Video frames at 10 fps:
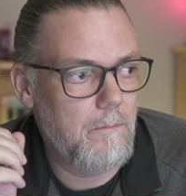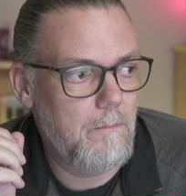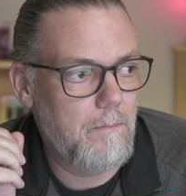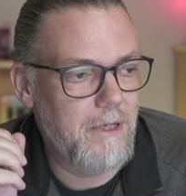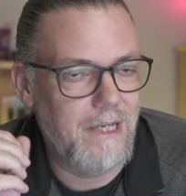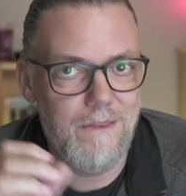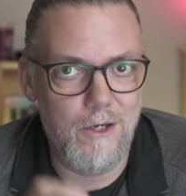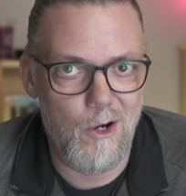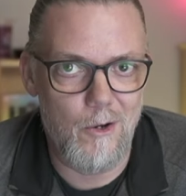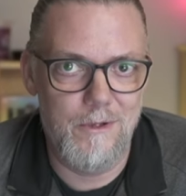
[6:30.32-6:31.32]
but in the
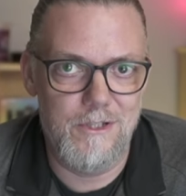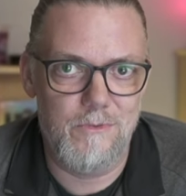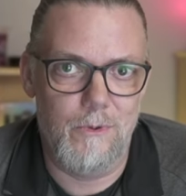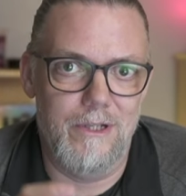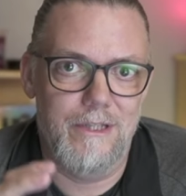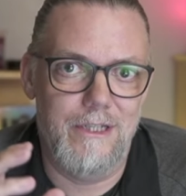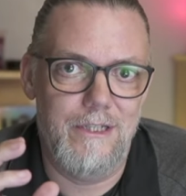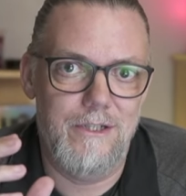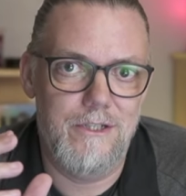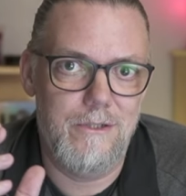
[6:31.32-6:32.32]
comments, what I'd like
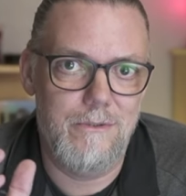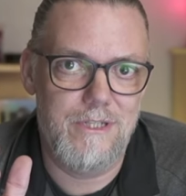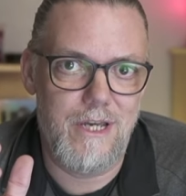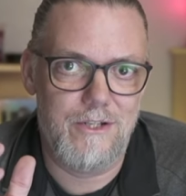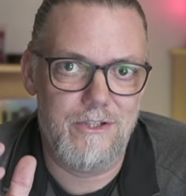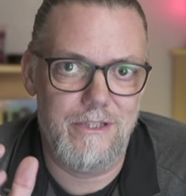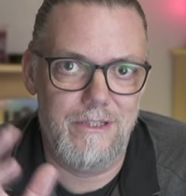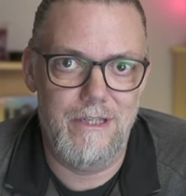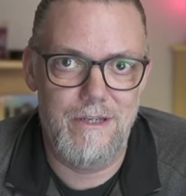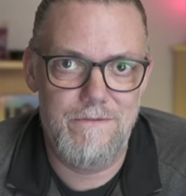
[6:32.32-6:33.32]
you to do is actually
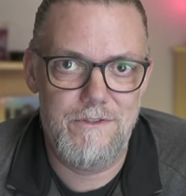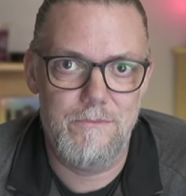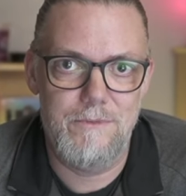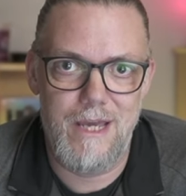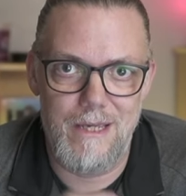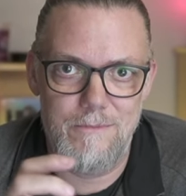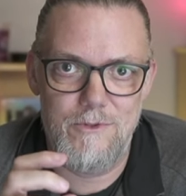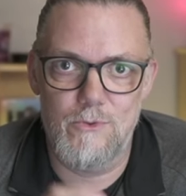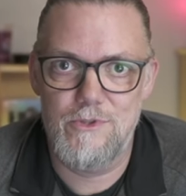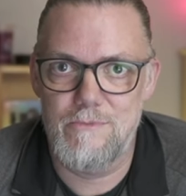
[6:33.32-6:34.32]
leave some names
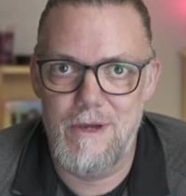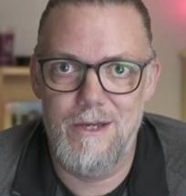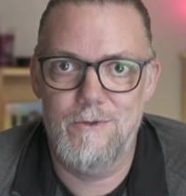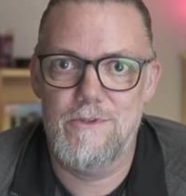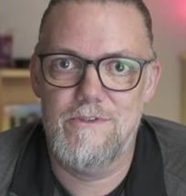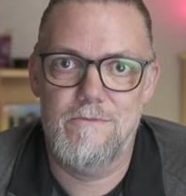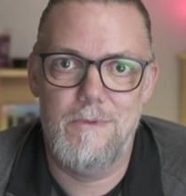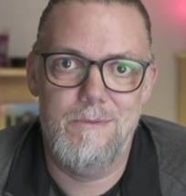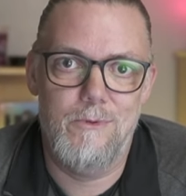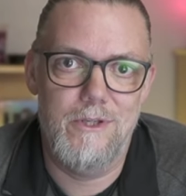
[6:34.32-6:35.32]
or some handles of
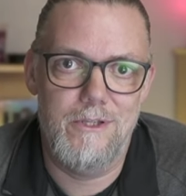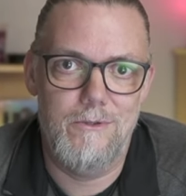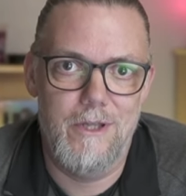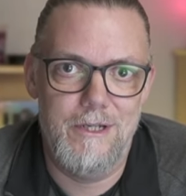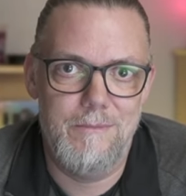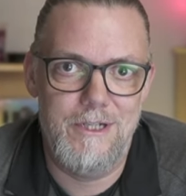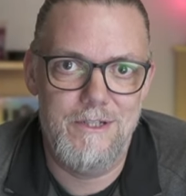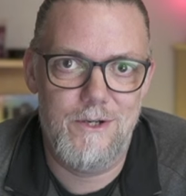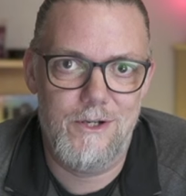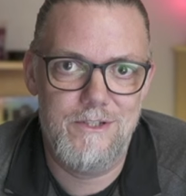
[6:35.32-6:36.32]
people that you'd like me to
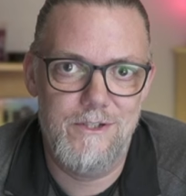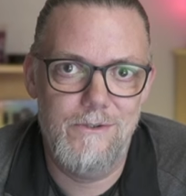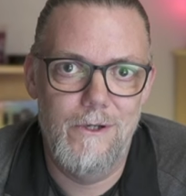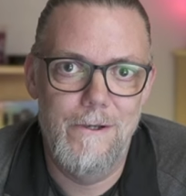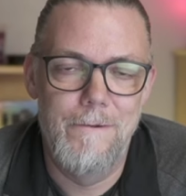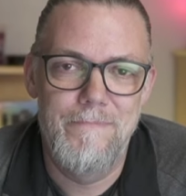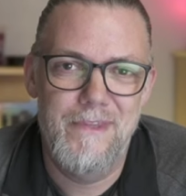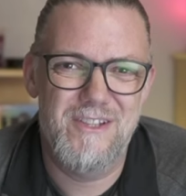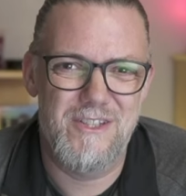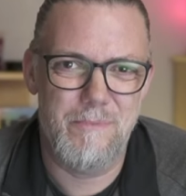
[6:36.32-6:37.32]
talk to,
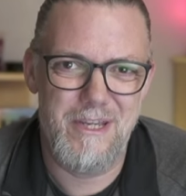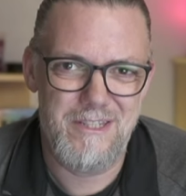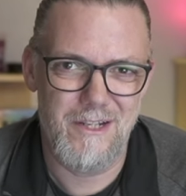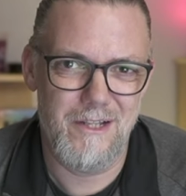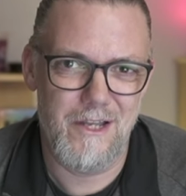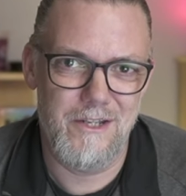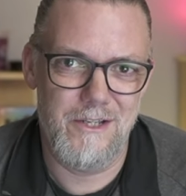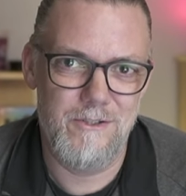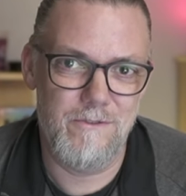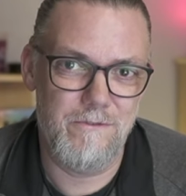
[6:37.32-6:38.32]
because it makes it a lot
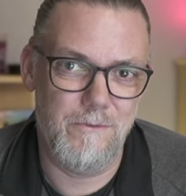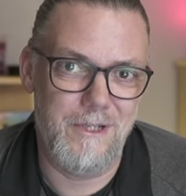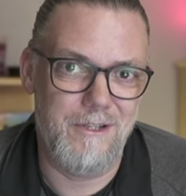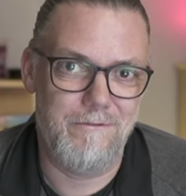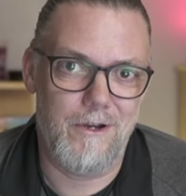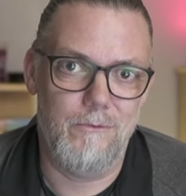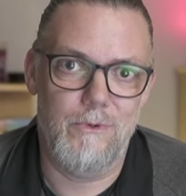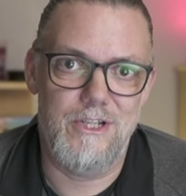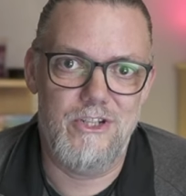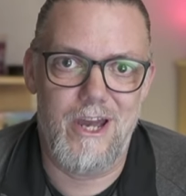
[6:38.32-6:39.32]
nicer for me if I
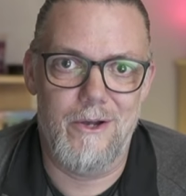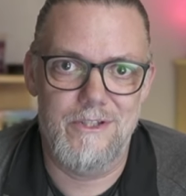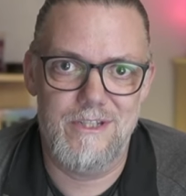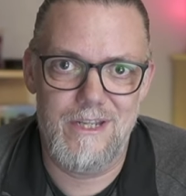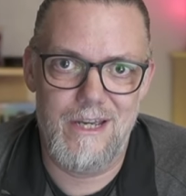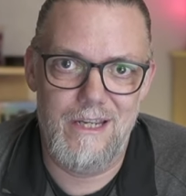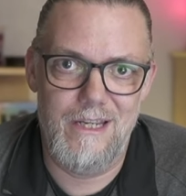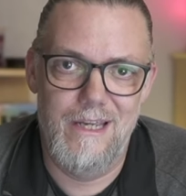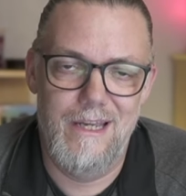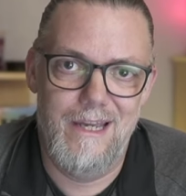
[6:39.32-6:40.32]
reach out to say,
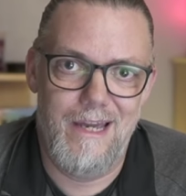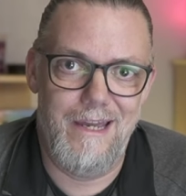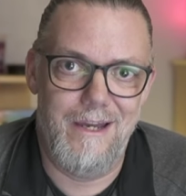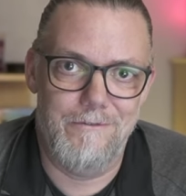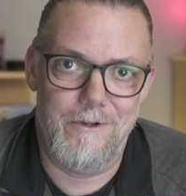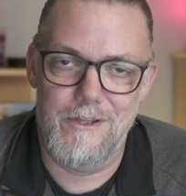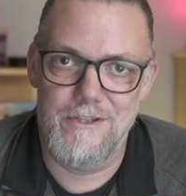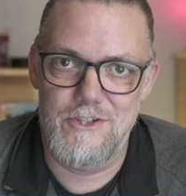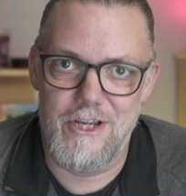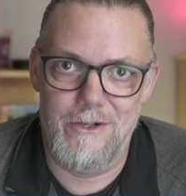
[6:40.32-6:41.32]
hey, I've got
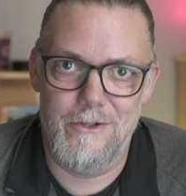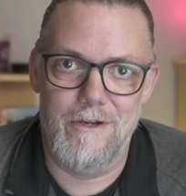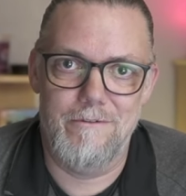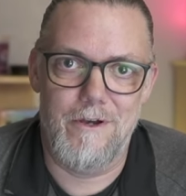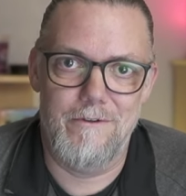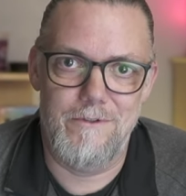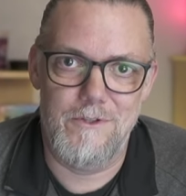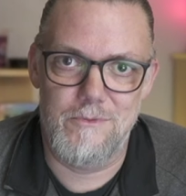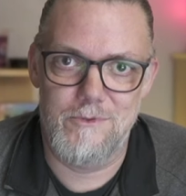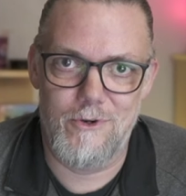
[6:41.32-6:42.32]
this channel, I've got a few
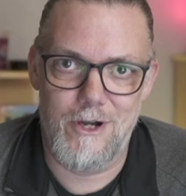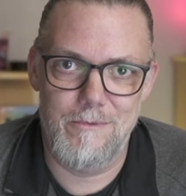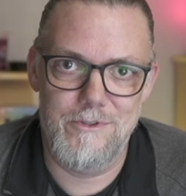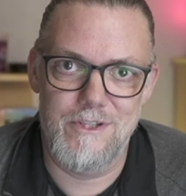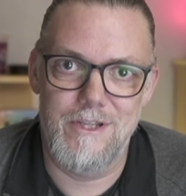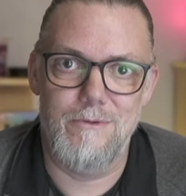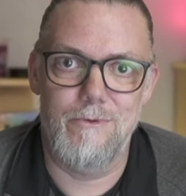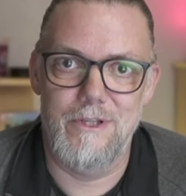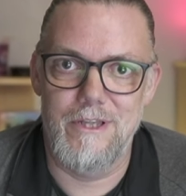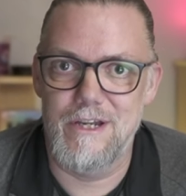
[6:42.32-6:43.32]
subscribers, and they'd
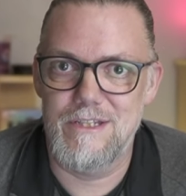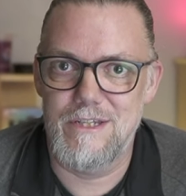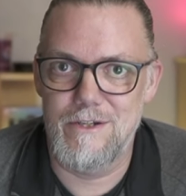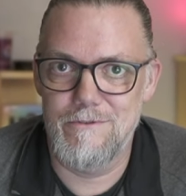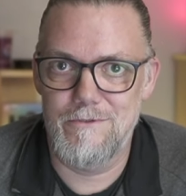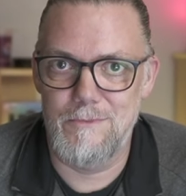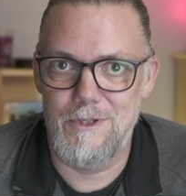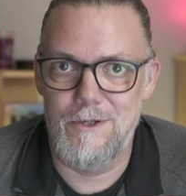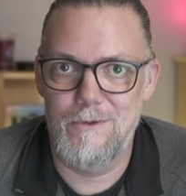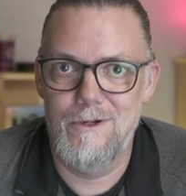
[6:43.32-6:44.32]
really like to hear from
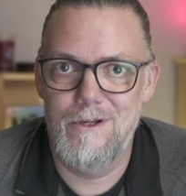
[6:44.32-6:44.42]
you.